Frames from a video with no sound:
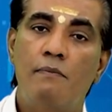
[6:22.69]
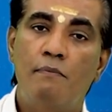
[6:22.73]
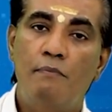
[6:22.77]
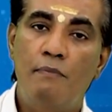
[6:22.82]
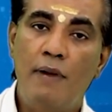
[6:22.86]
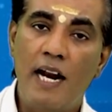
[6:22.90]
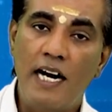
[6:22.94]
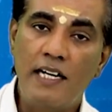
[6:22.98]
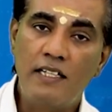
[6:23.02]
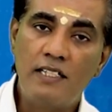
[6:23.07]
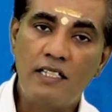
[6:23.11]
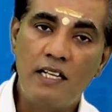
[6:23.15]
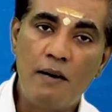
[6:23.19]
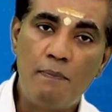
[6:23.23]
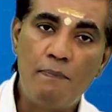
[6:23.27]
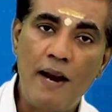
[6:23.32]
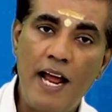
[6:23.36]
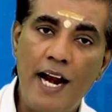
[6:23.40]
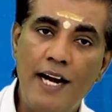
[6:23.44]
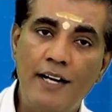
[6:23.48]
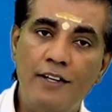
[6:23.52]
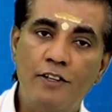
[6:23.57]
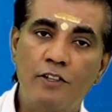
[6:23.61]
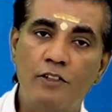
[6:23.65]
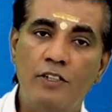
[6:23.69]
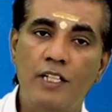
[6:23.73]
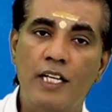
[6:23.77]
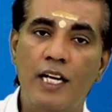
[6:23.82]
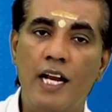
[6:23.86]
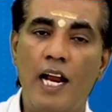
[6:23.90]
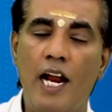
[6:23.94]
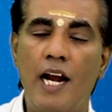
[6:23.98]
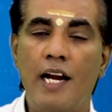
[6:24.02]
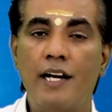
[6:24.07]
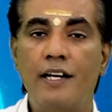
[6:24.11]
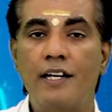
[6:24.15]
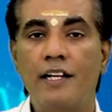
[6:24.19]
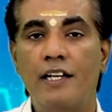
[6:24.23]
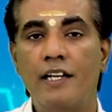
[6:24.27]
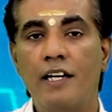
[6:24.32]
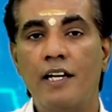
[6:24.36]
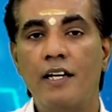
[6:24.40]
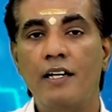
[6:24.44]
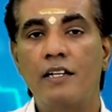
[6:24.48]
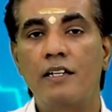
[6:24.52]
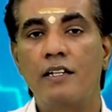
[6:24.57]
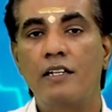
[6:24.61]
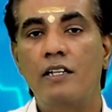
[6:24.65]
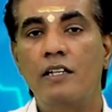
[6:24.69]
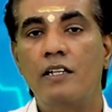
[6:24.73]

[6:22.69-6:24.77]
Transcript: blood supply to the anterior